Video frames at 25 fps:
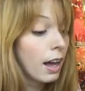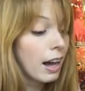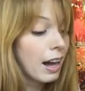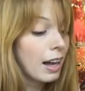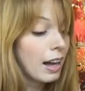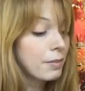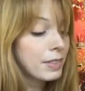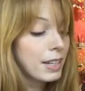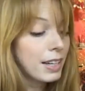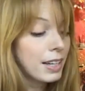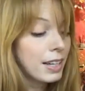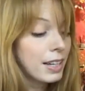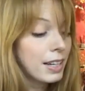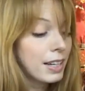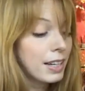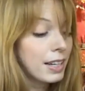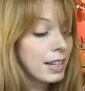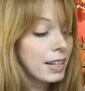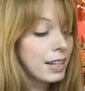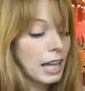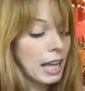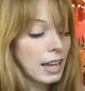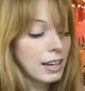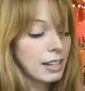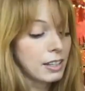I'm not
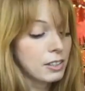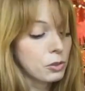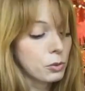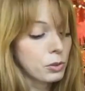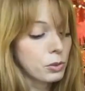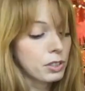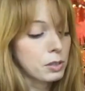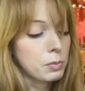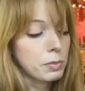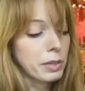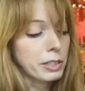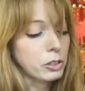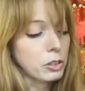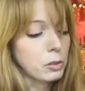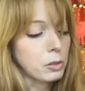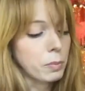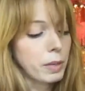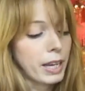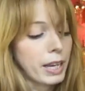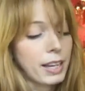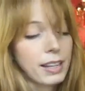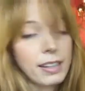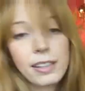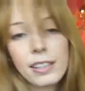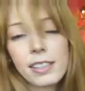using any sort of
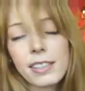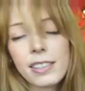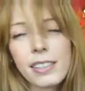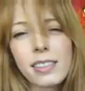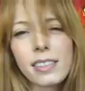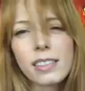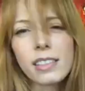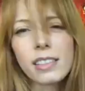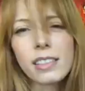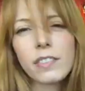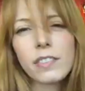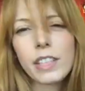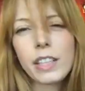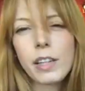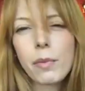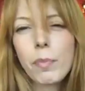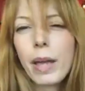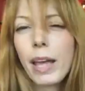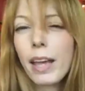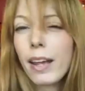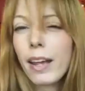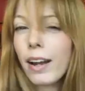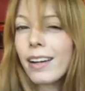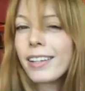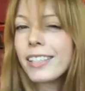special paint. This isn't even
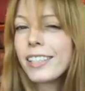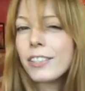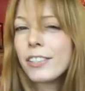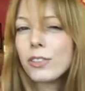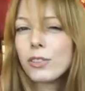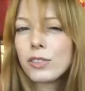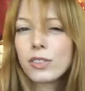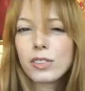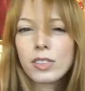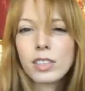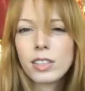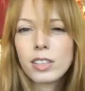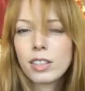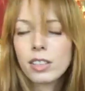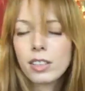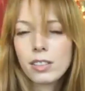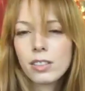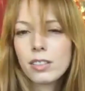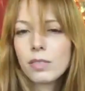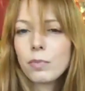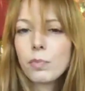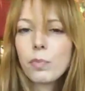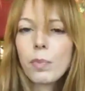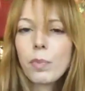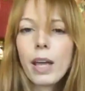the paint I use
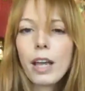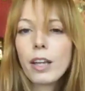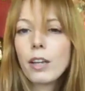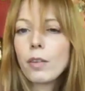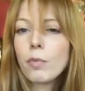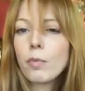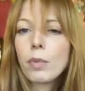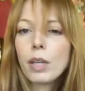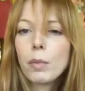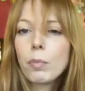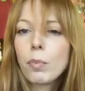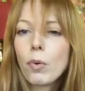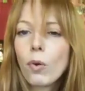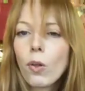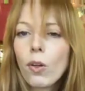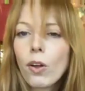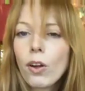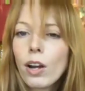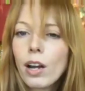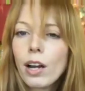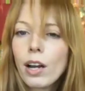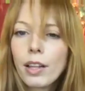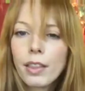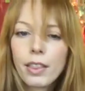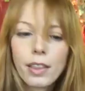to paint people
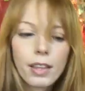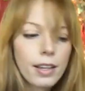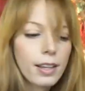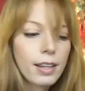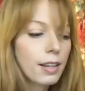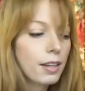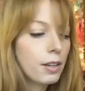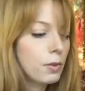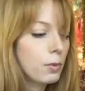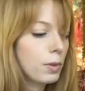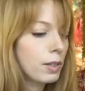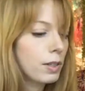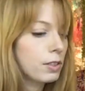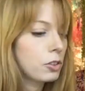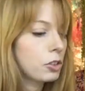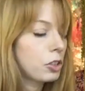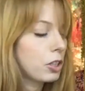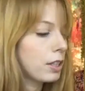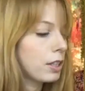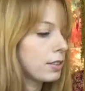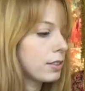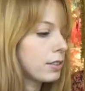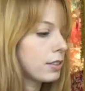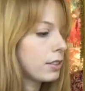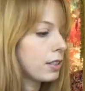or anything. It was
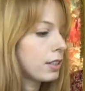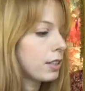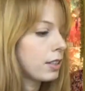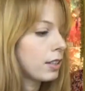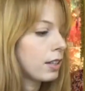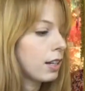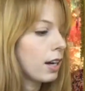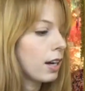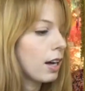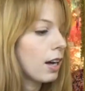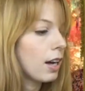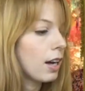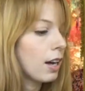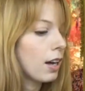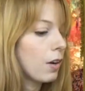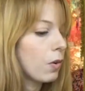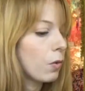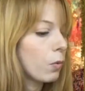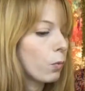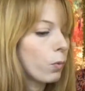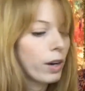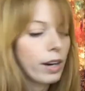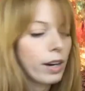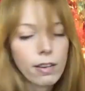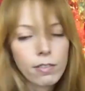just
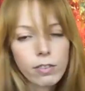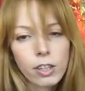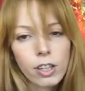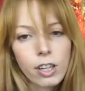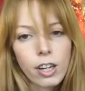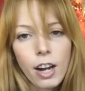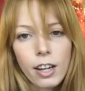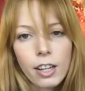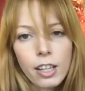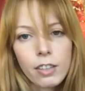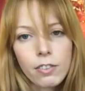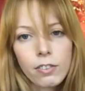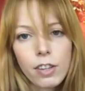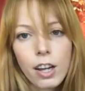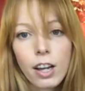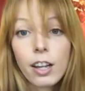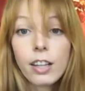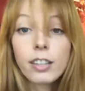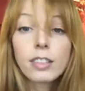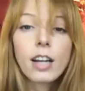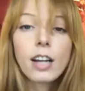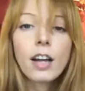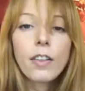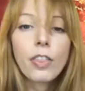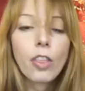whatever I could
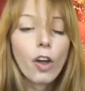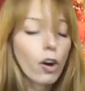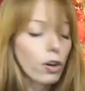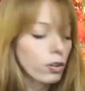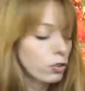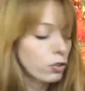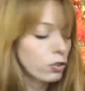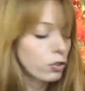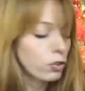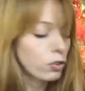find at the art